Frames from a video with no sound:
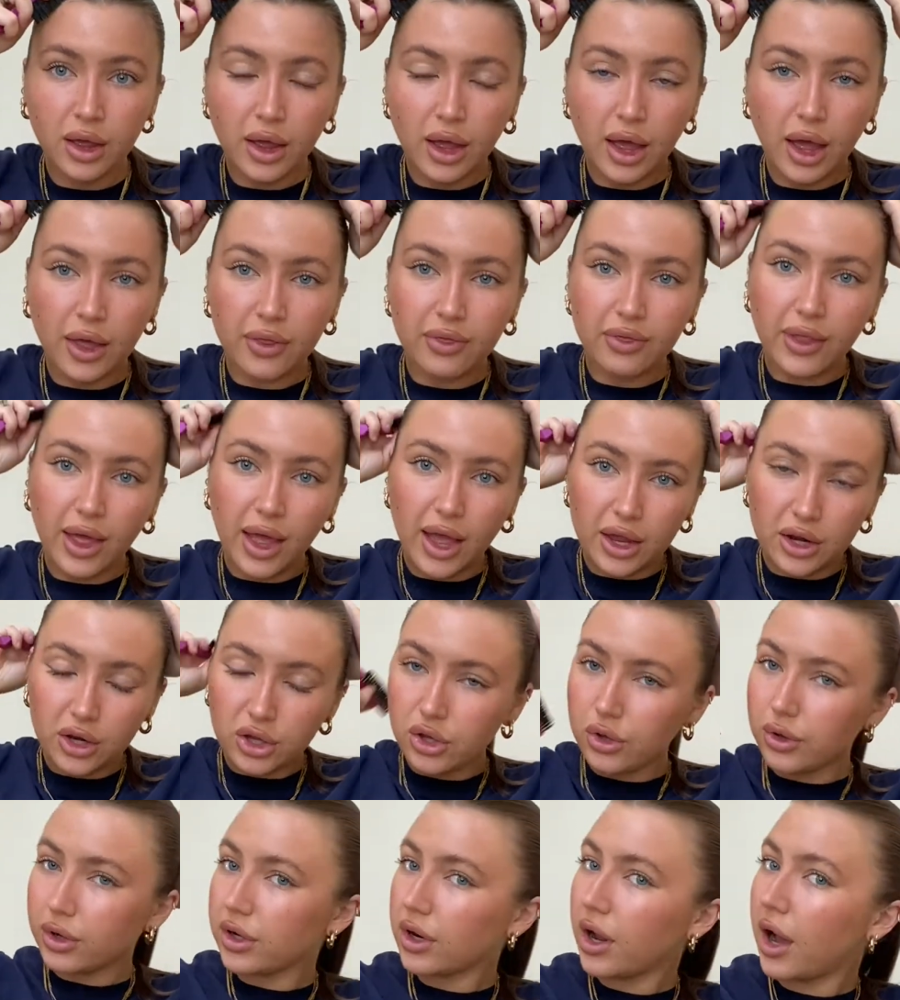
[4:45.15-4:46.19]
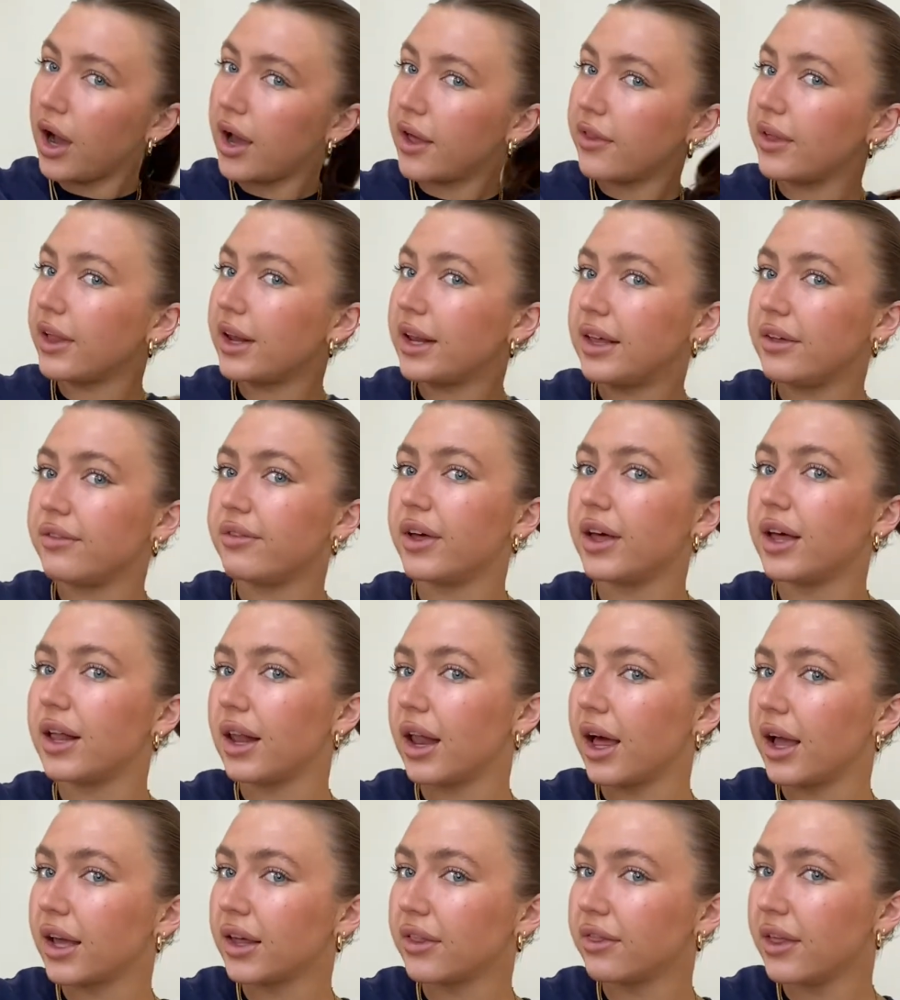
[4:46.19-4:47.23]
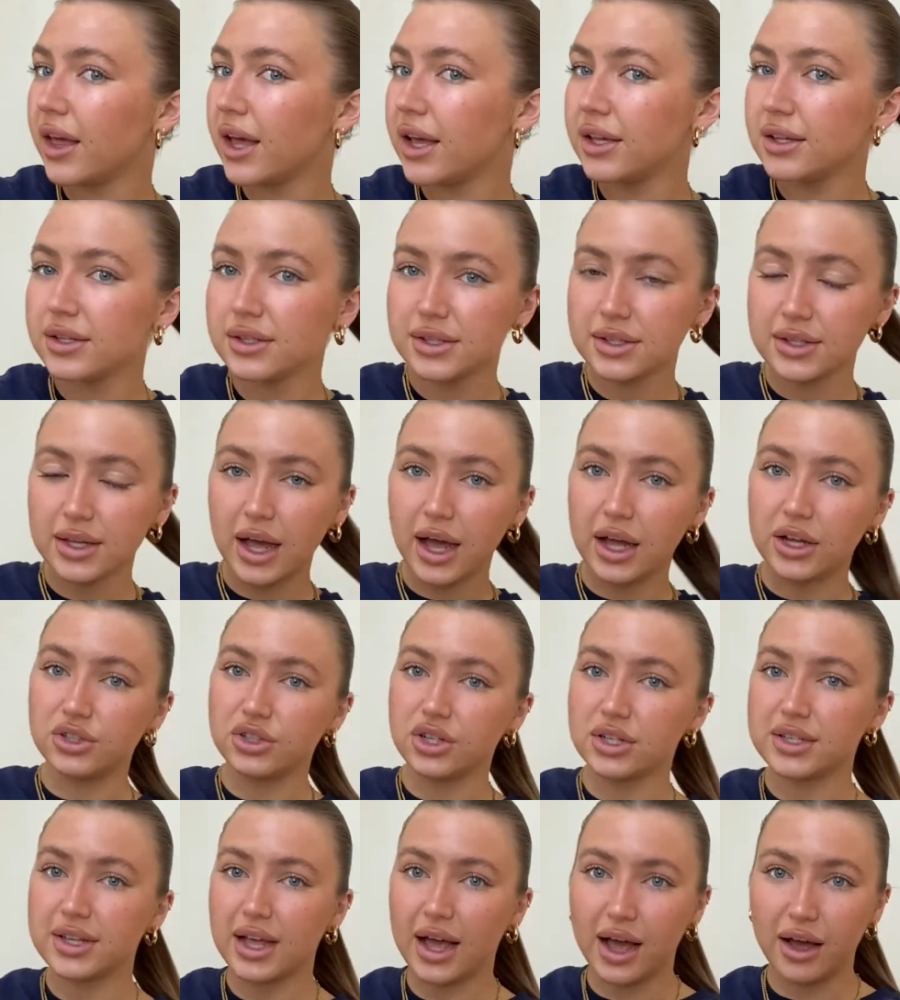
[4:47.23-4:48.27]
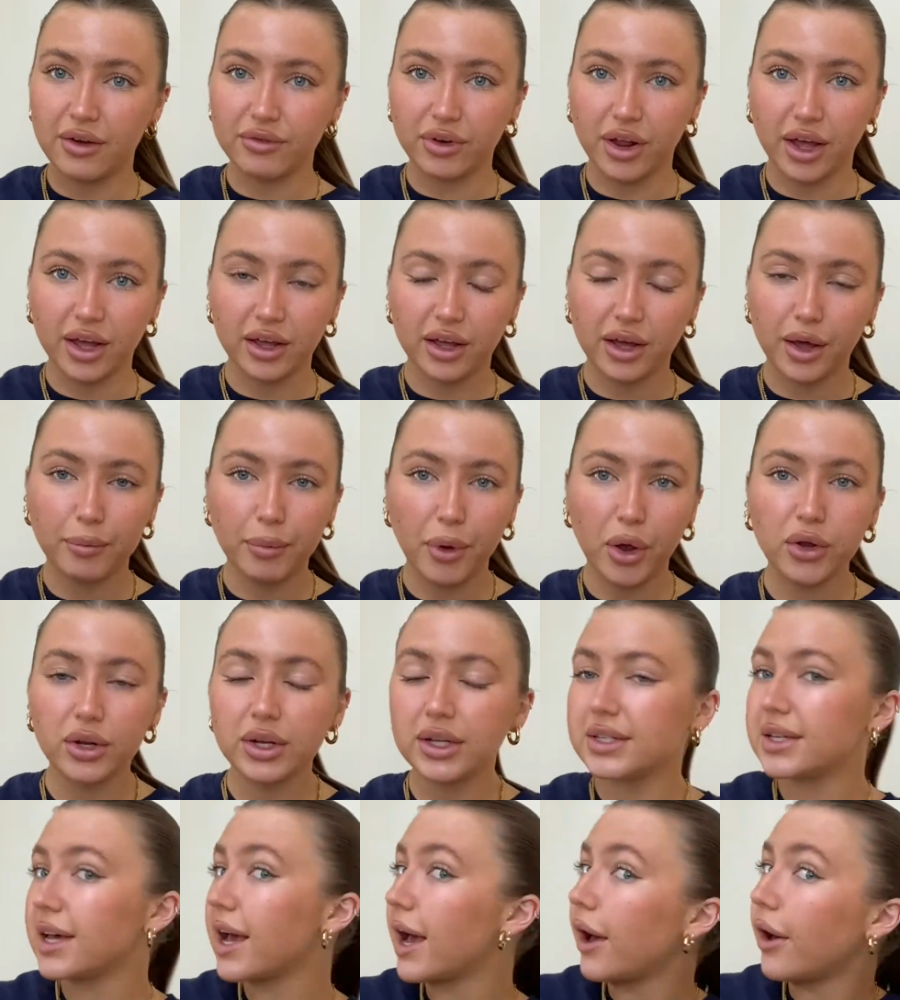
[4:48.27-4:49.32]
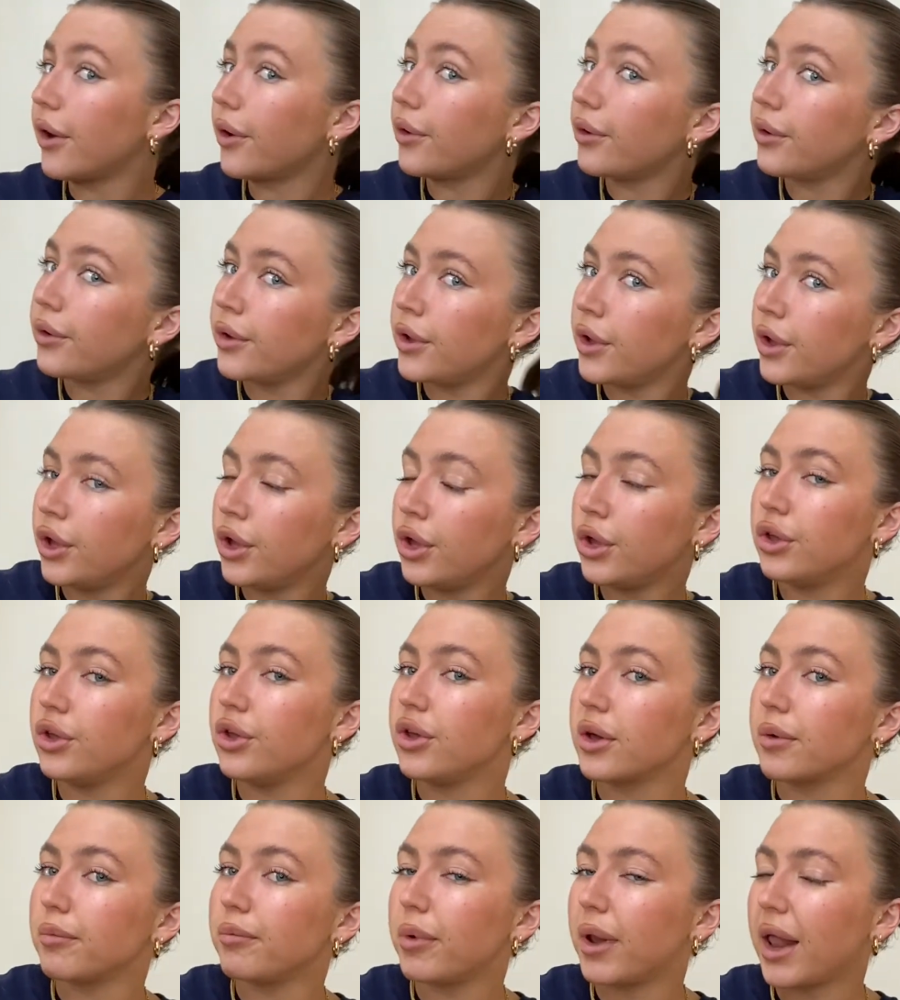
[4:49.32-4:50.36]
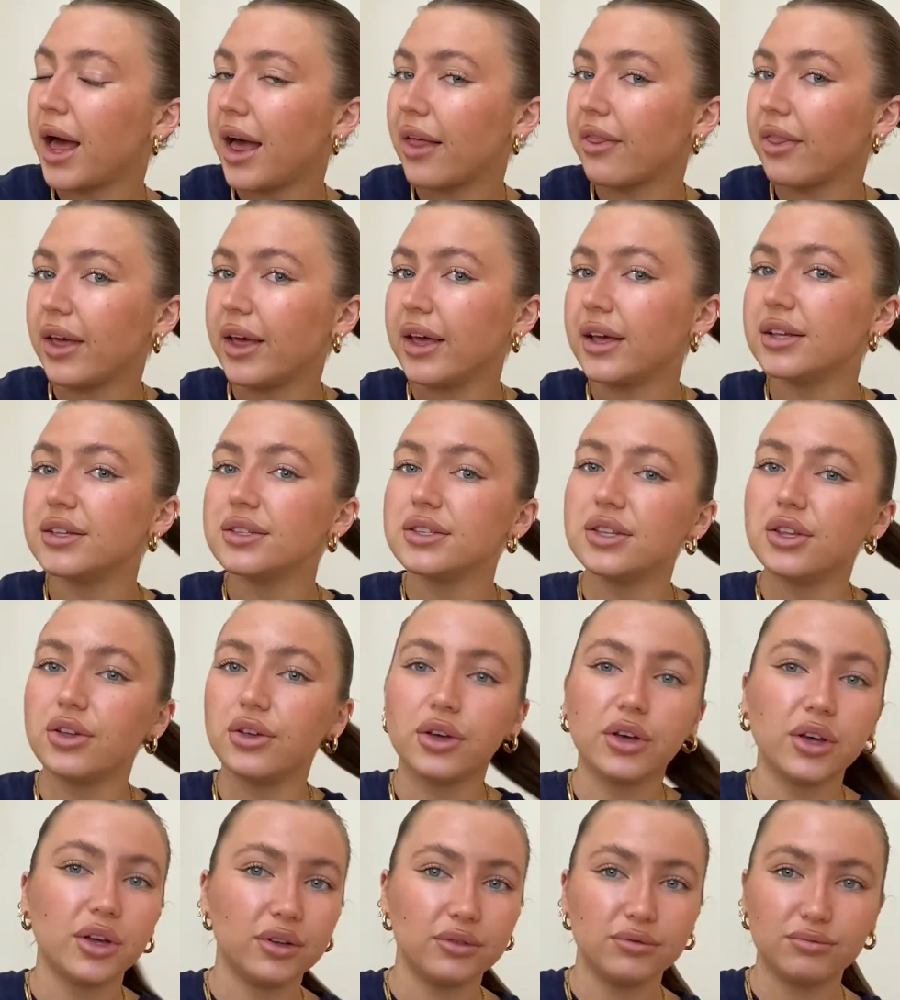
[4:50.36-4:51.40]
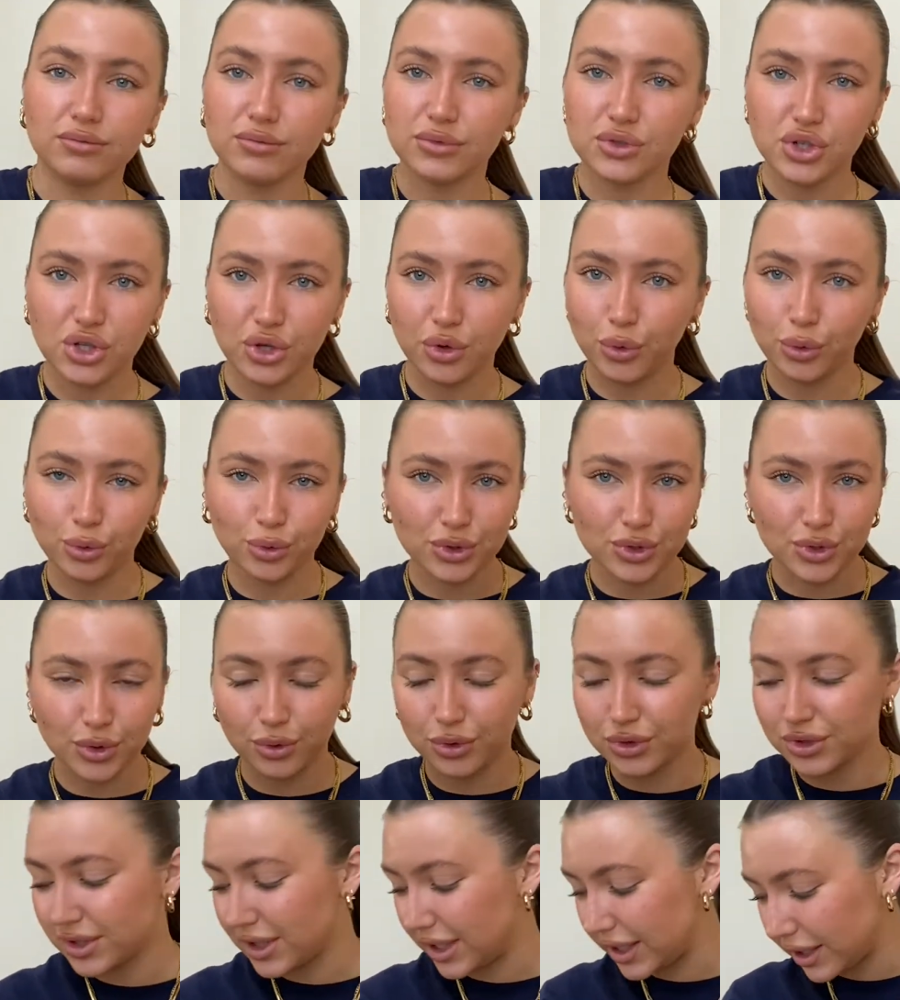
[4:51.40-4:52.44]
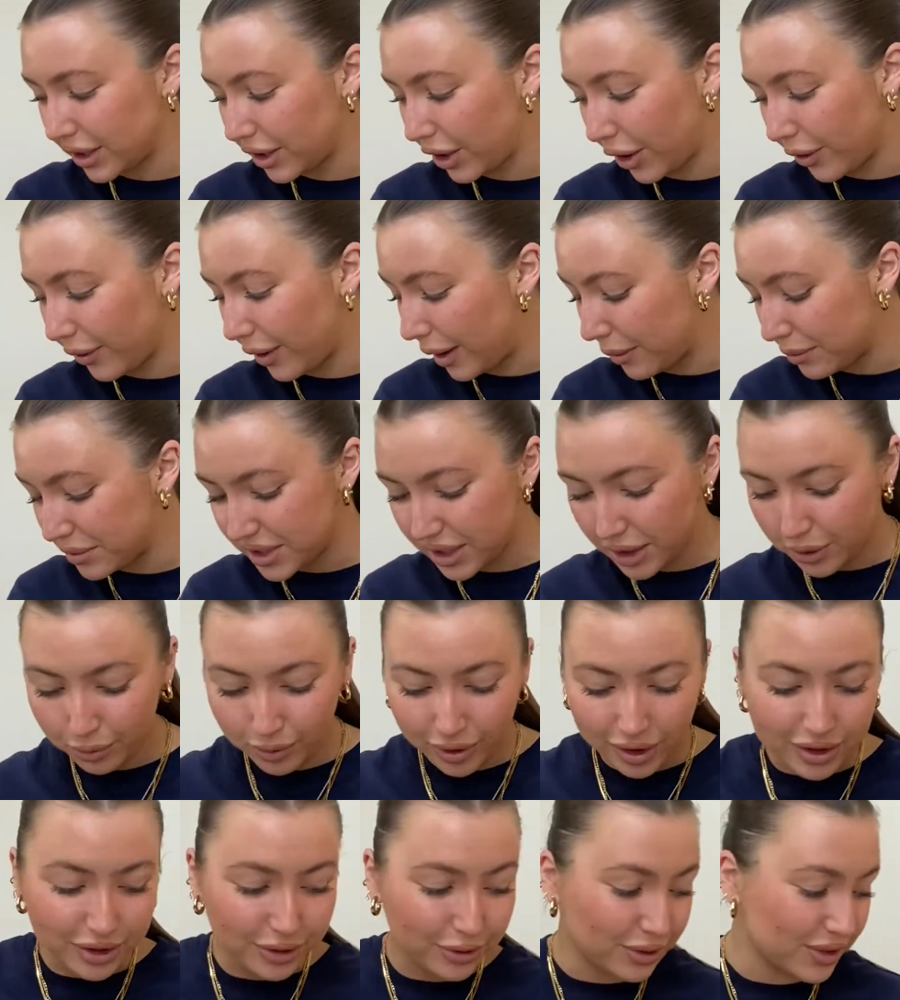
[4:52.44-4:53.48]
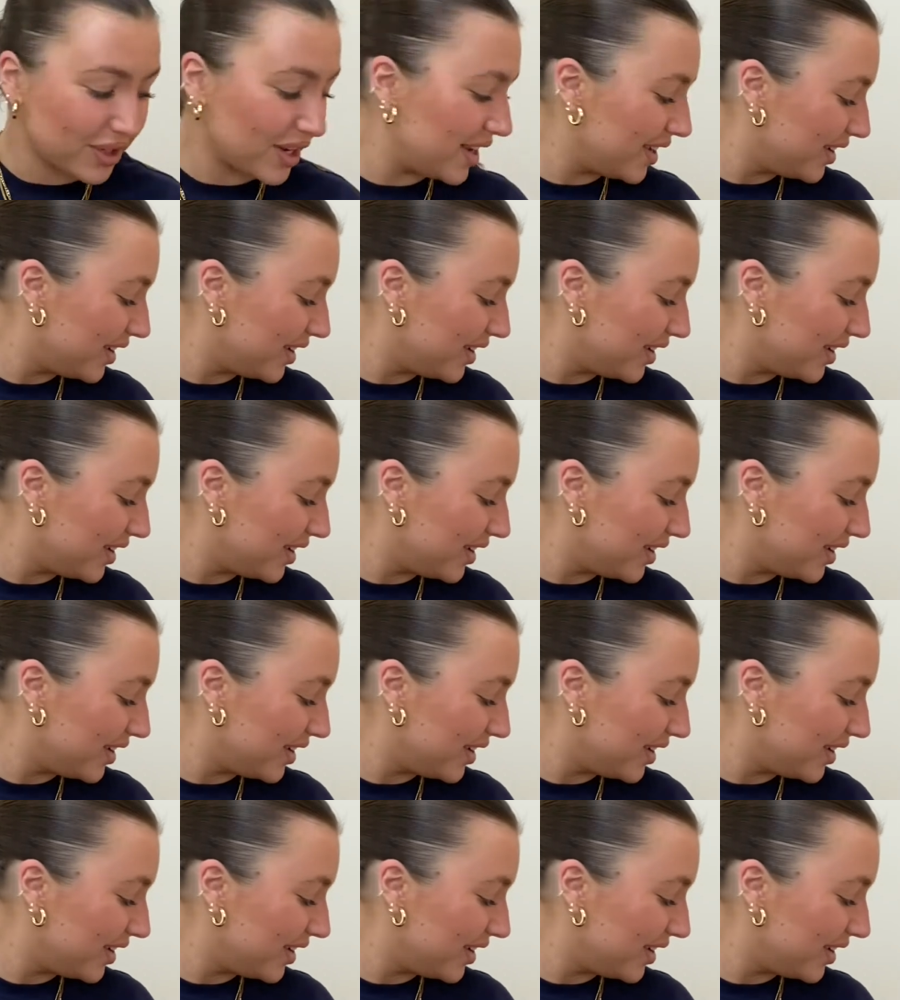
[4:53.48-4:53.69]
And then you can either leave it like this and just have like a ponytail, you can plait this, you can do all sorts, like go absolutely wild.